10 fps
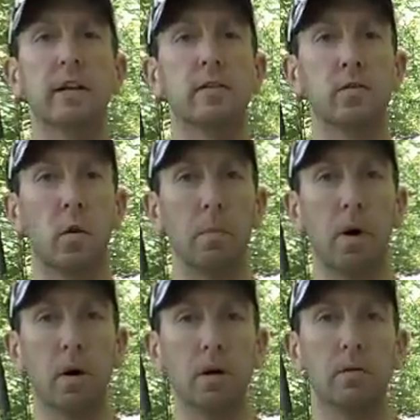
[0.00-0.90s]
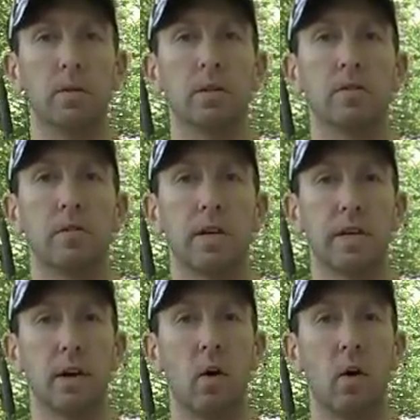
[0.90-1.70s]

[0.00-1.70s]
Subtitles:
and Swope Park, which is the